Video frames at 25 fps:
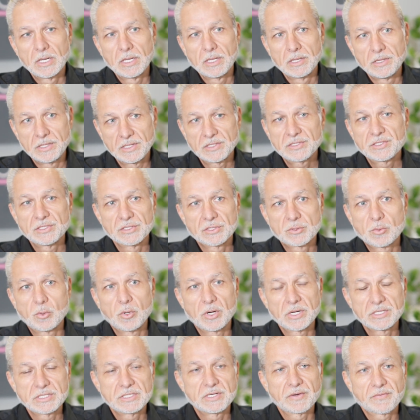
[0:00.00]
This is
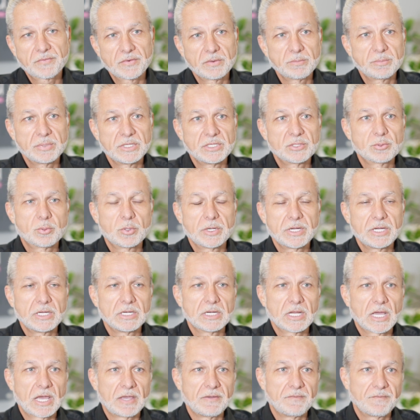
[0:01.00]
quite different
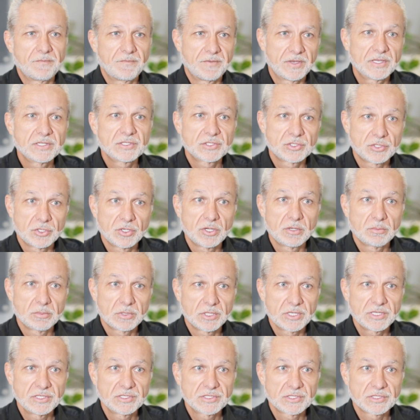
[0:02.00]
between a fixed term
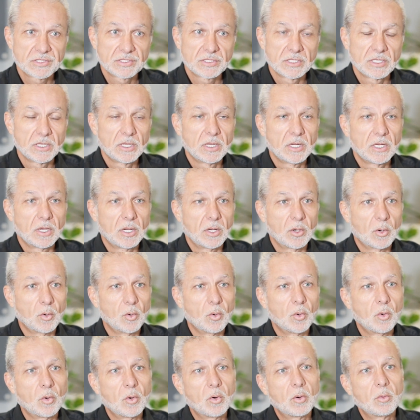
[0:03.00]
lease
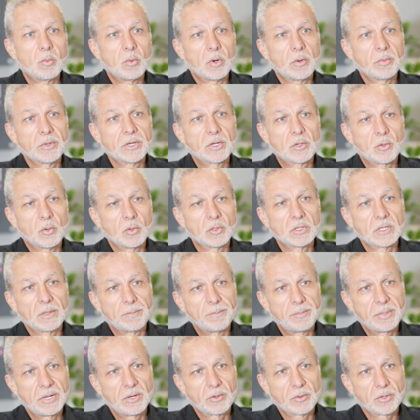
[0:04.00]
or what we call a
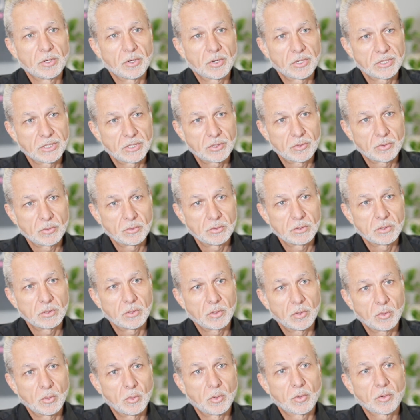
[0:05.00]
periodical
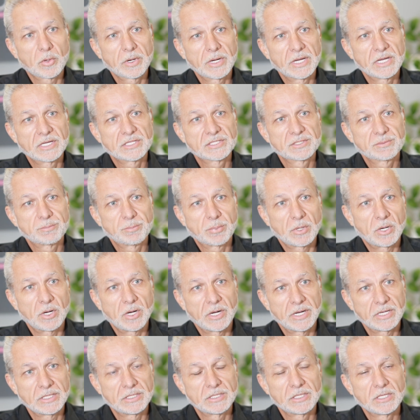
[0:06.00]
or
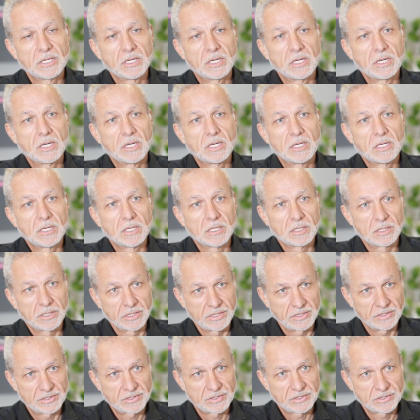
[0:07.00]
expired
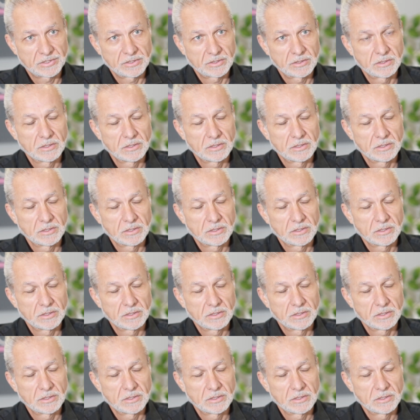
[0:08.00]
lease.